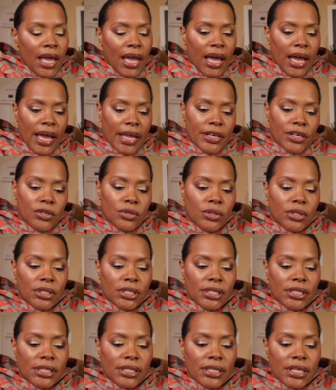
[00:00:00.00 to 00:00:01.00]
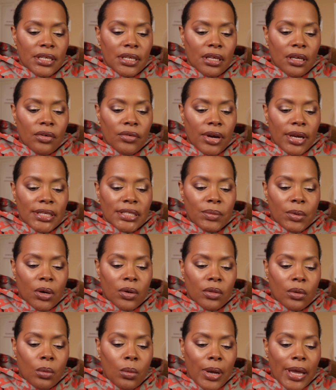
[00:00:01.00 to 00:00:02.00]
I used the Sydney Grace Where
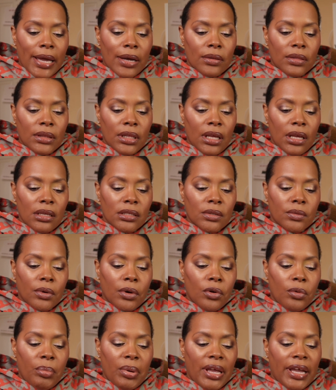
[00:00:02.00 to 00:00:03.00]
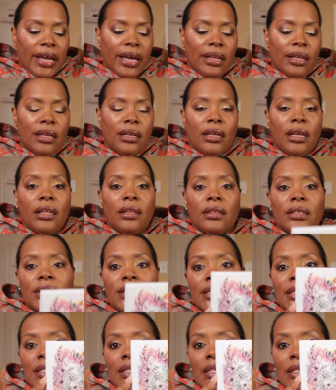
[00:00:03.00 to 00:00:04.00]
the Wild Things Grow palette in the
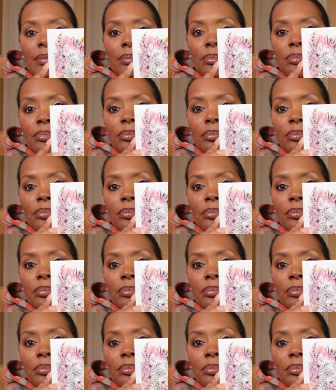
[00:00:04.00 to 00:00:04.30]
deep